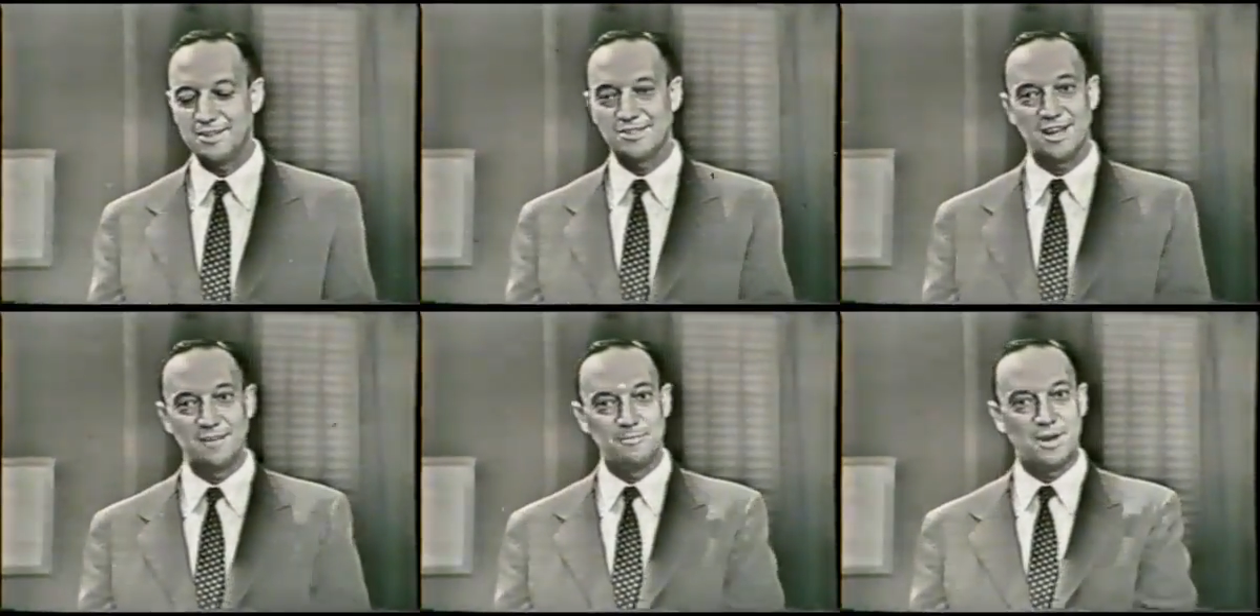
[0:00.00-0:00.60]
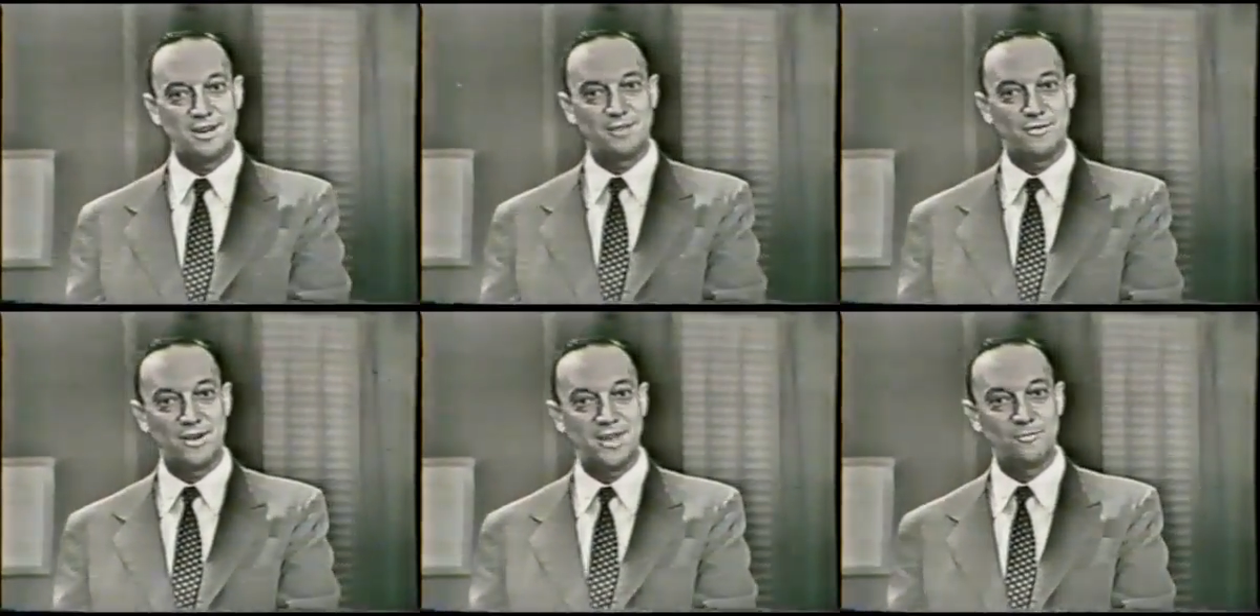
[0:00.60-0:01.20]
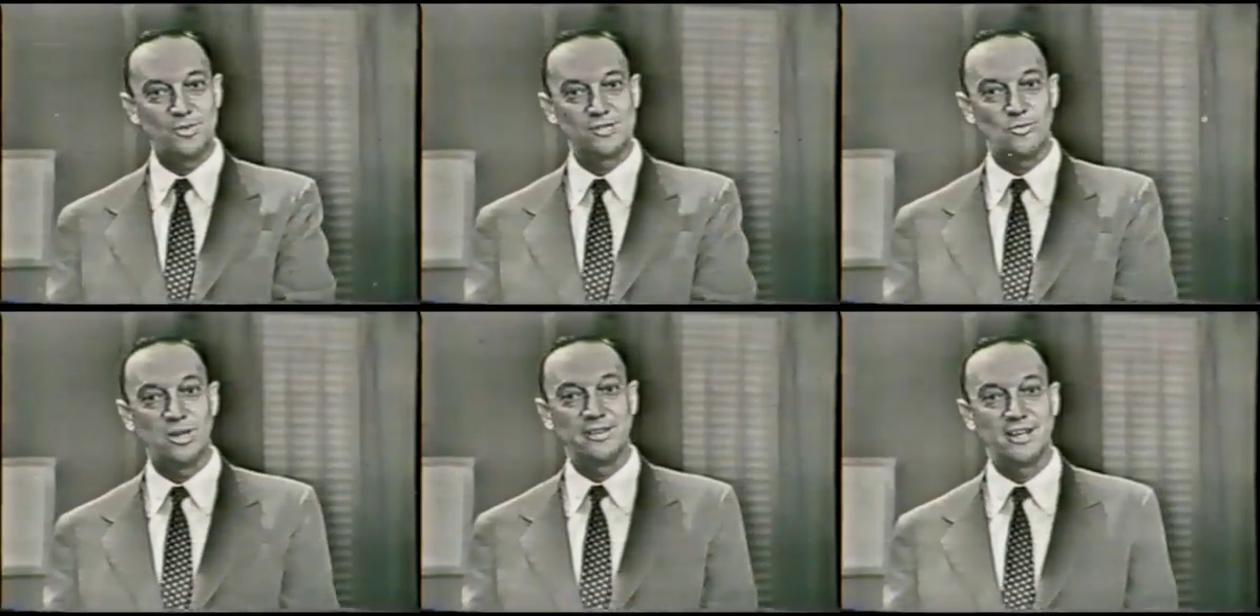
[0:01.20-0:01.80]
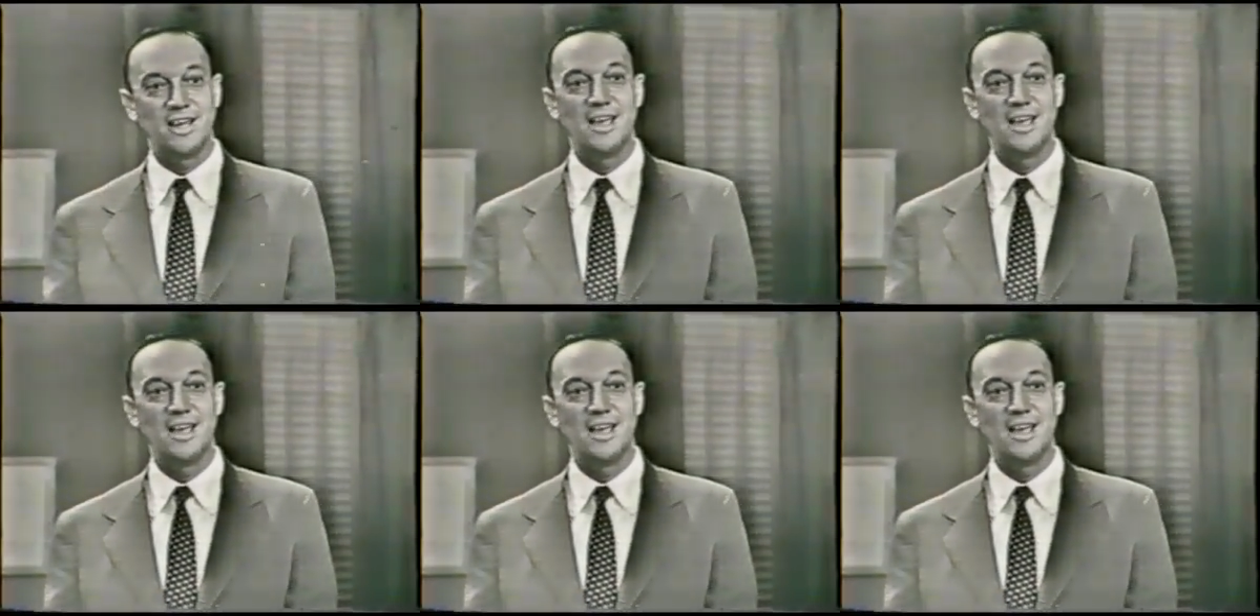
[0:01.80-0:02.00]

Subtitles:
A solemn party for him was one that